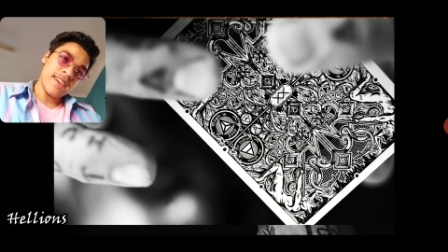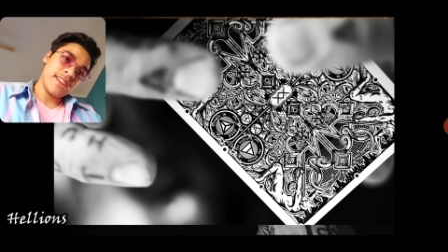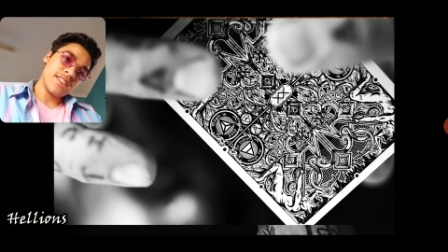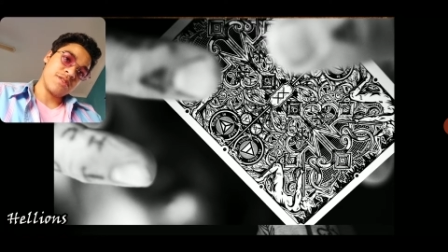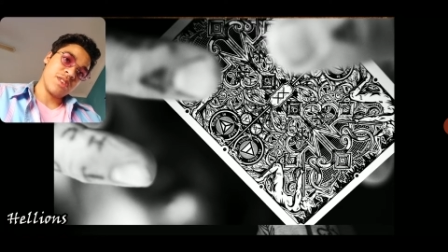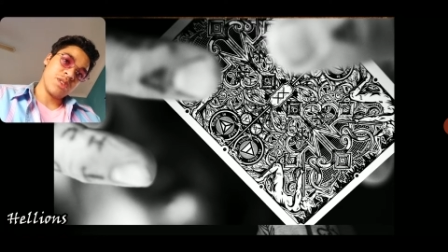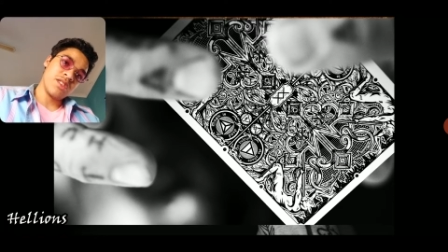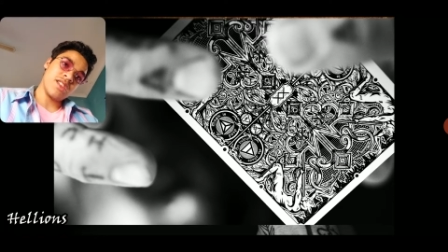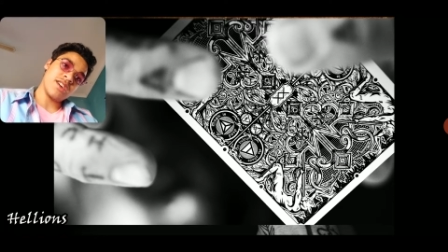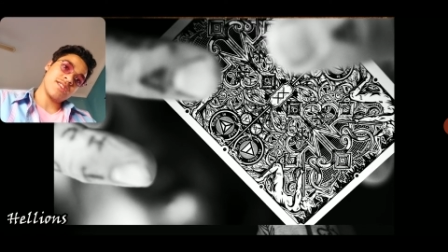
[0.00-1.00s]
and it's filled
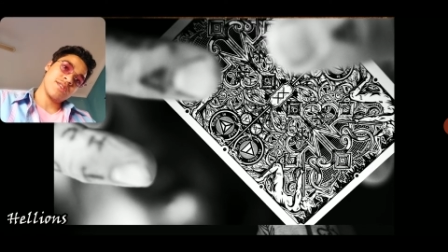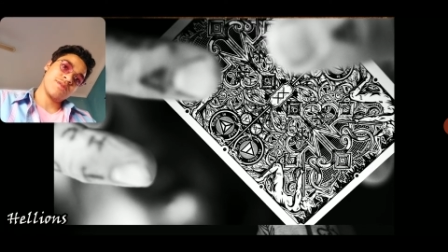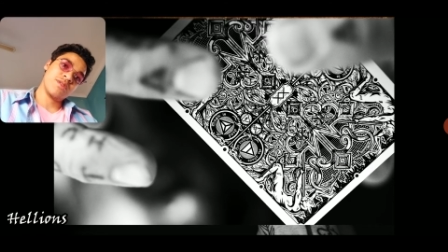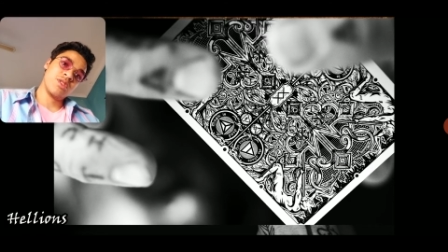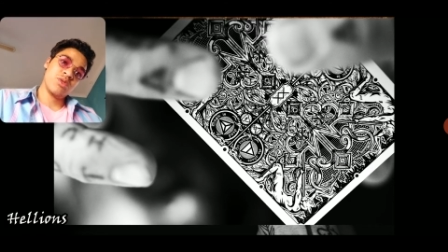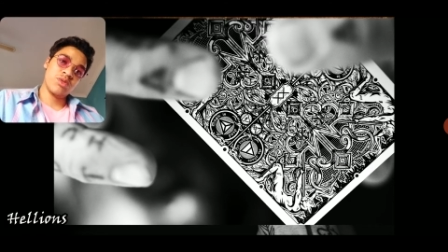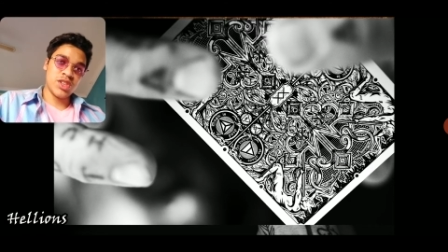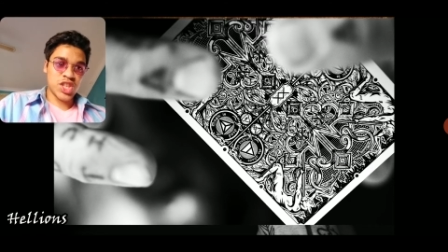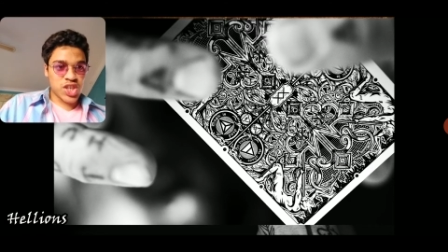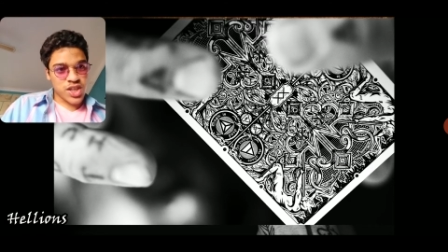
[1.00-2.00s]
with lots of
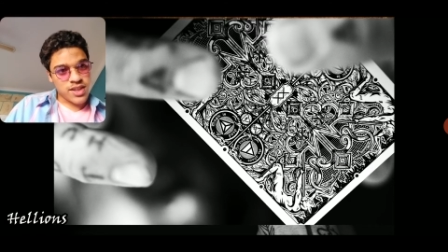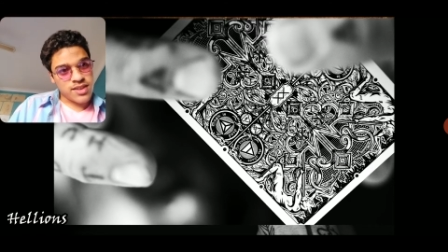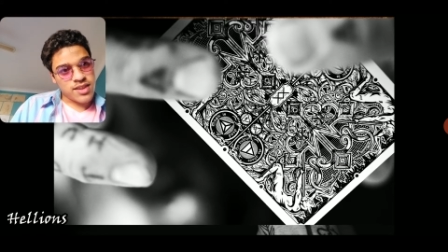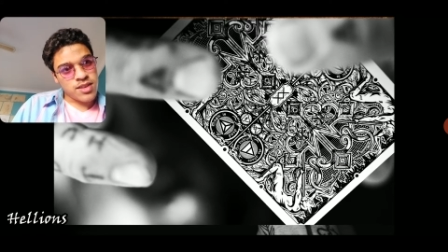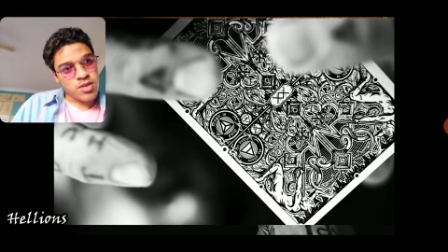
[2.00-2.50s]
ghoulish and